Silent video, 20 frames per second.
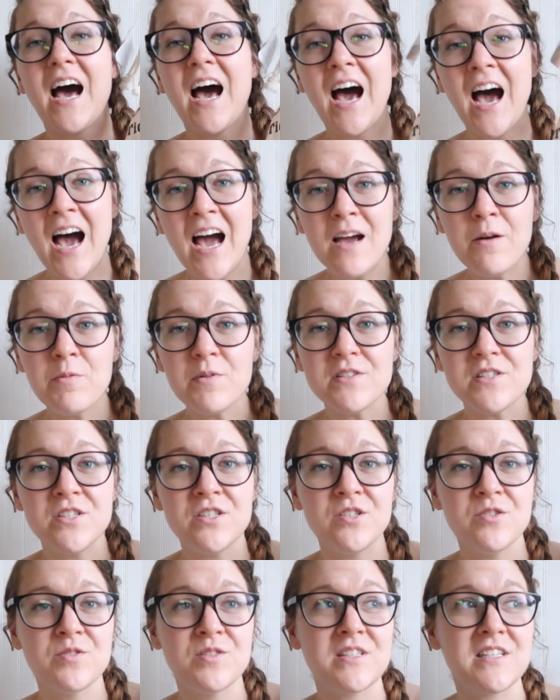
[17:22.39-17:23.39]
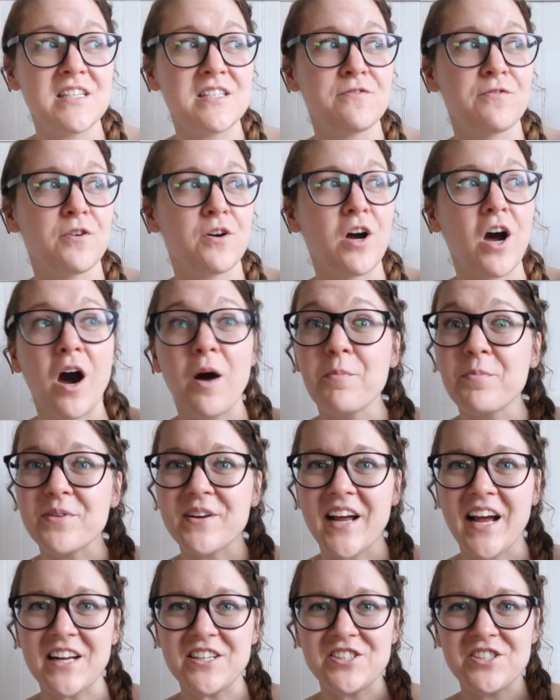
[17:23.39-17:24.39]
I want to use this for
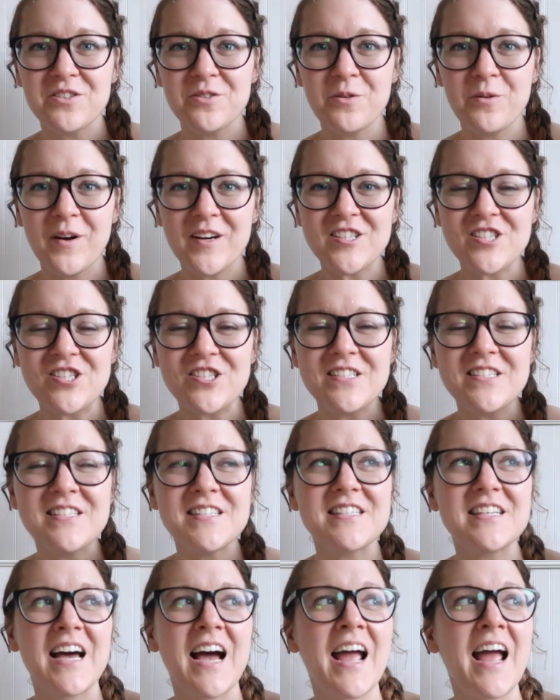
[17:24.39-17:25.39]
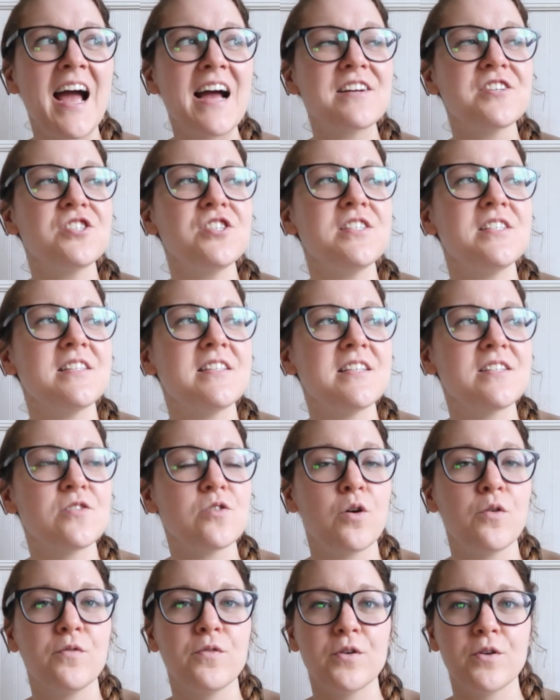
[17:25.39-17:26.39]
comprehension questions. I actually did this
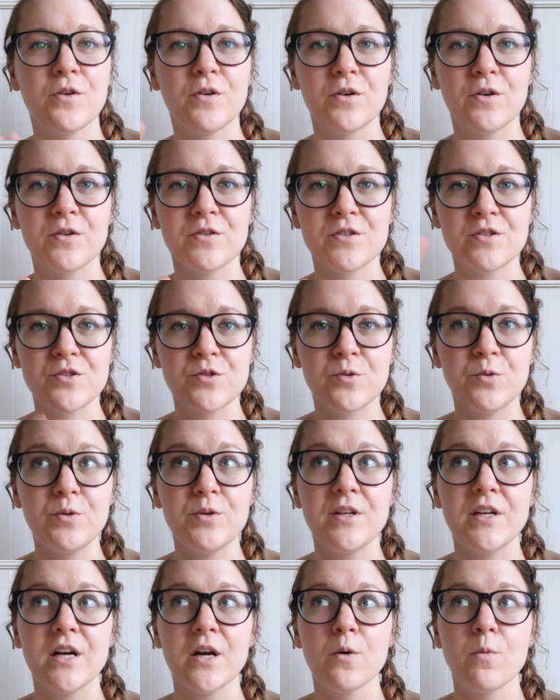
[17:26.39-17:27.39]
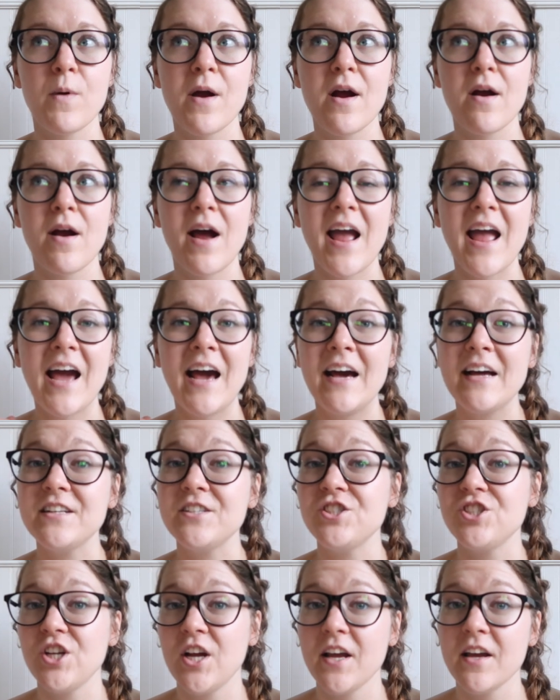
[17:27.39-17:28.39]
over the school year where I
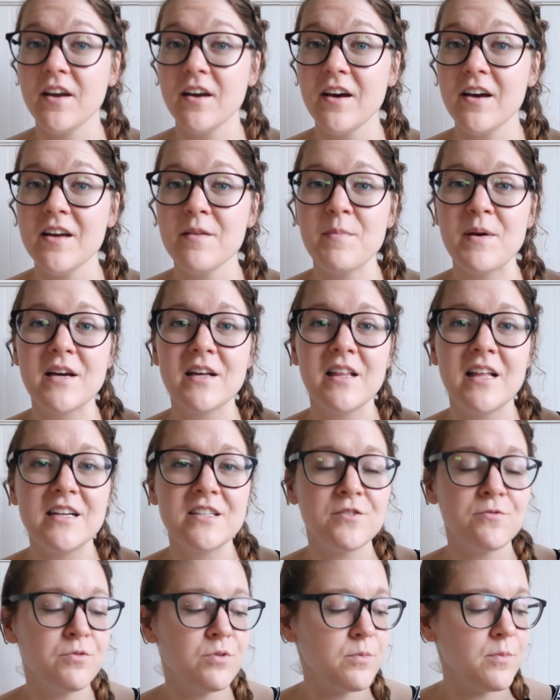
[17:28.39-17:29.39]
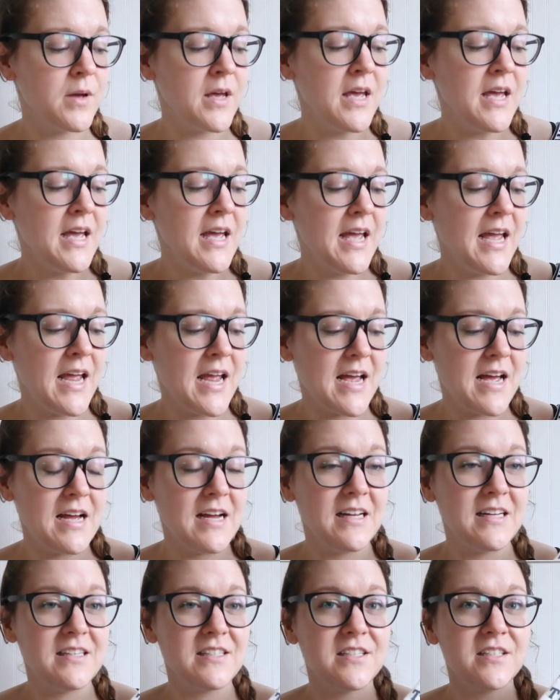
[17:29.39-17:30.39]
had Jenga in my classroom,
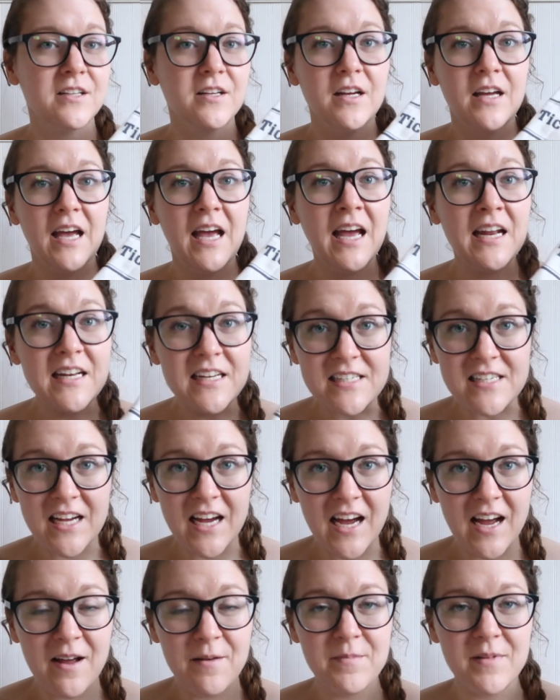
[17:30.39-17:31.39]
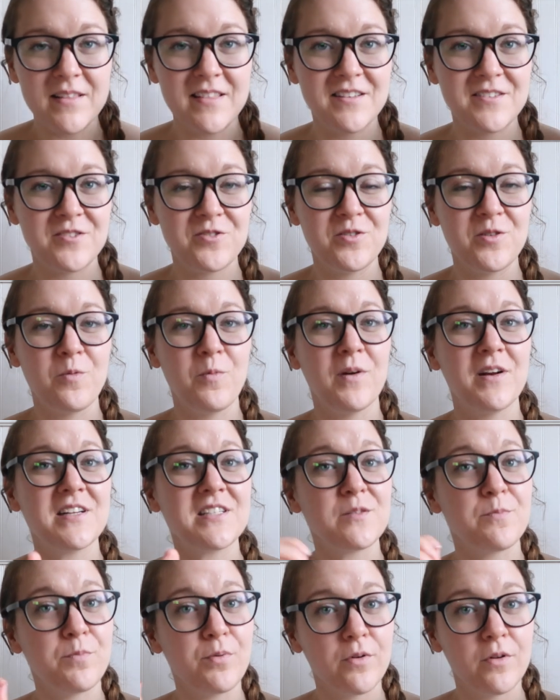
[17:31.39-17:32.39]
and anytime that the student
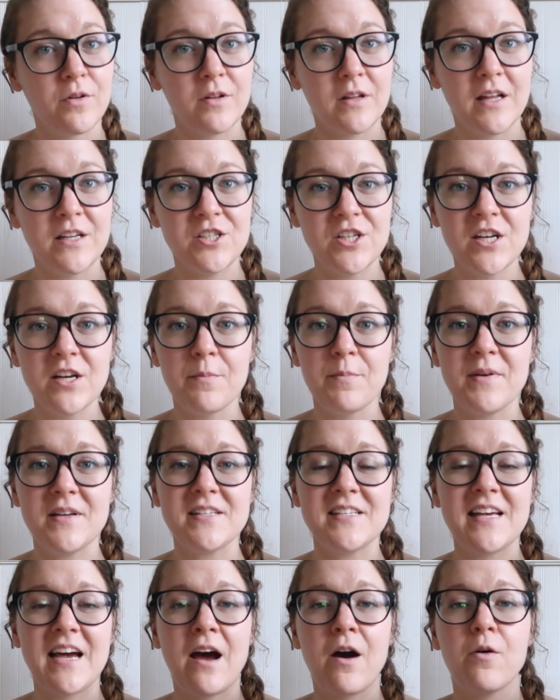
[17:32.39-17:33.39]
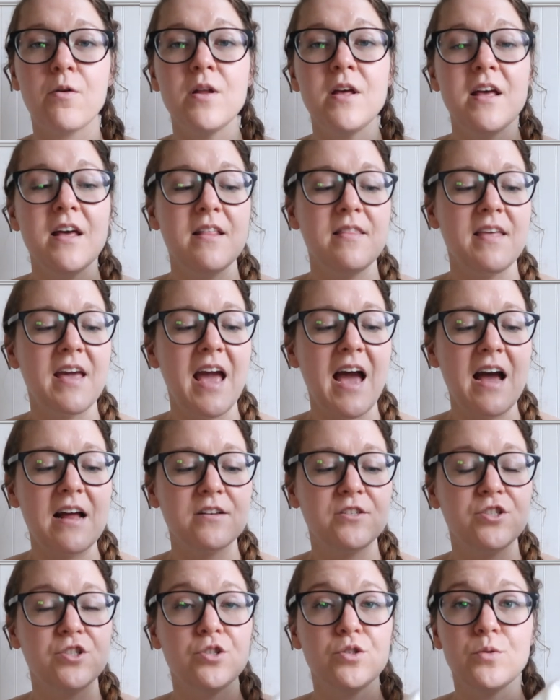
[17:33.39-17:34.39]
wanted to pull a Jenga piece out, they
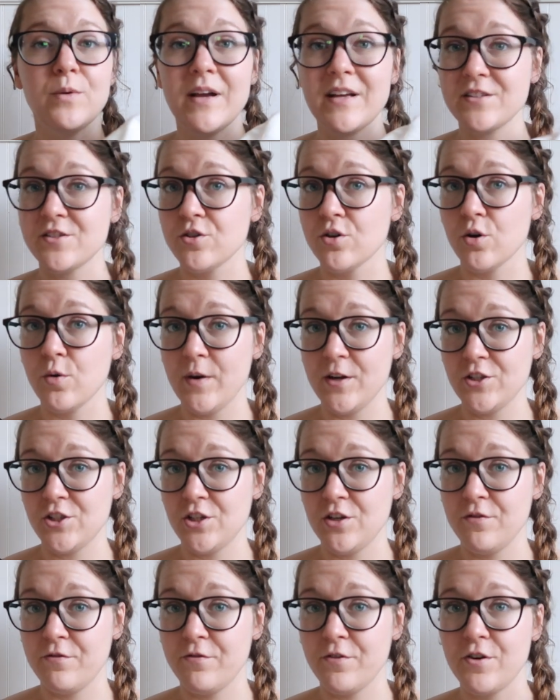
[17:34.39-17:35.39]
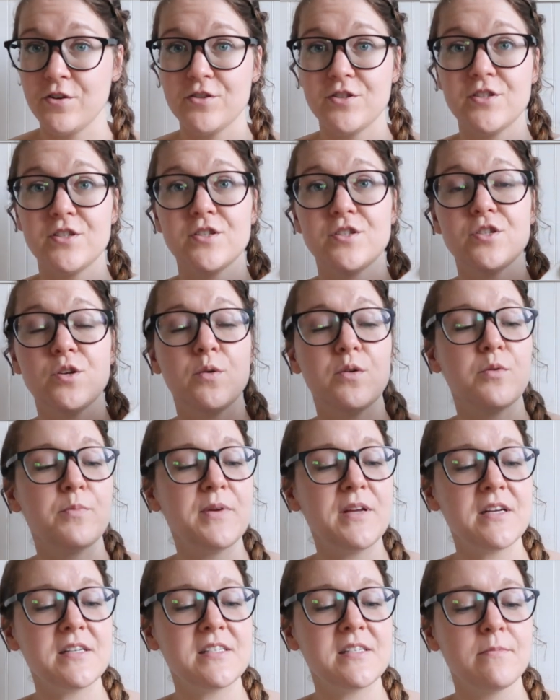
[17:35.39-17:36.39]
had to answer a question first. So it'll
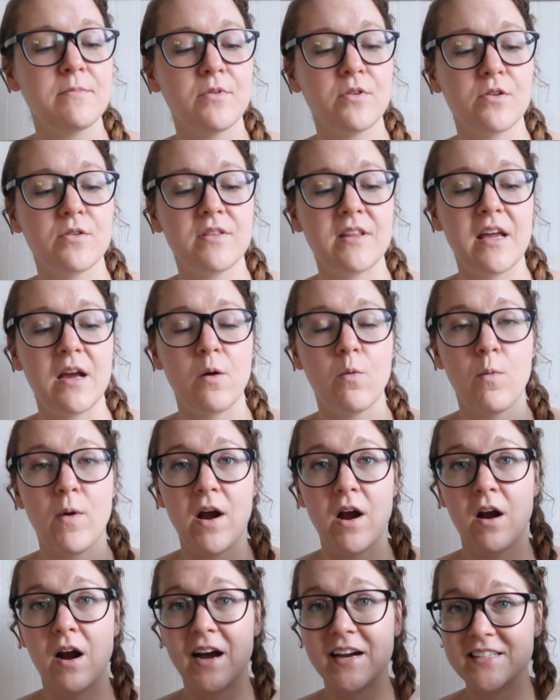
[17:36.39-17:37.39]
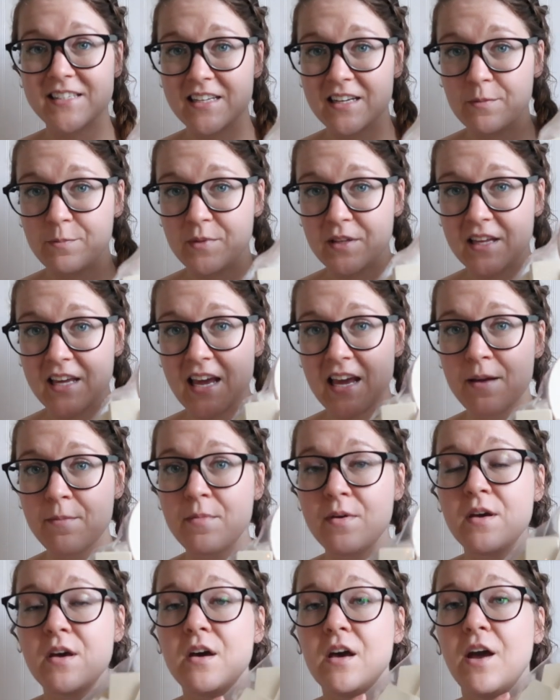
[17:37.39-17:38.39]
be a similar thing where I set up the
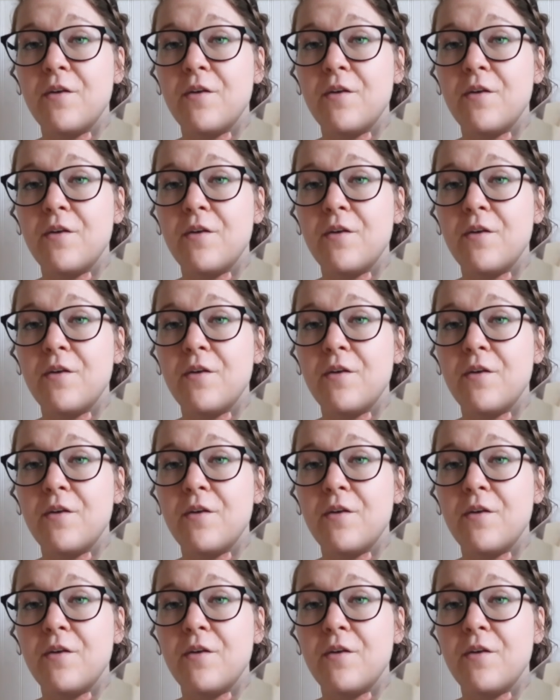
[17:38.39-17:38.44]
game.